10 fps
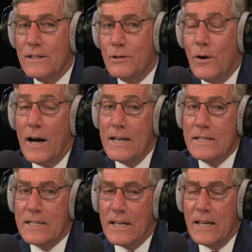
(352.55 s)
so I
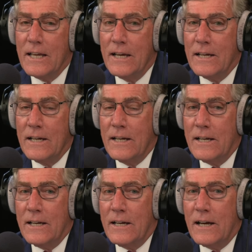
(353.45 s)
see
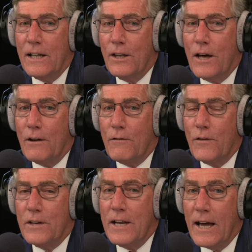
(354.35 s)
a lot of
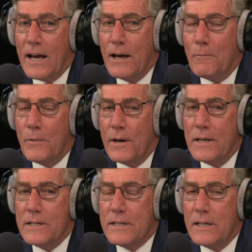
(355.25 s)
tech
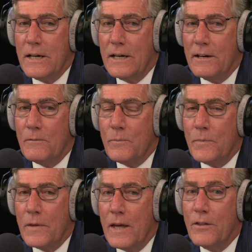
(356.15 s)
companies um,
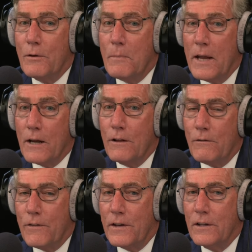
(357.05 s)
in the medical
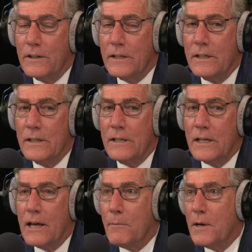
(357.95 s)
field
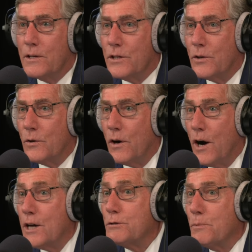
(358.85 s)
coming to
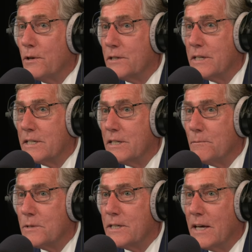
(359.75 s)
hospital
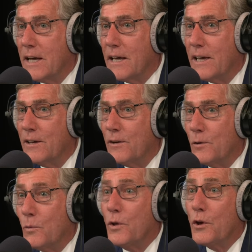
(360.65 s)
systems saying,
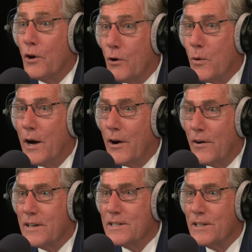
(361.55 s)
"Will you
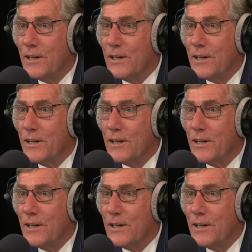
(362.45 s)
acquire us?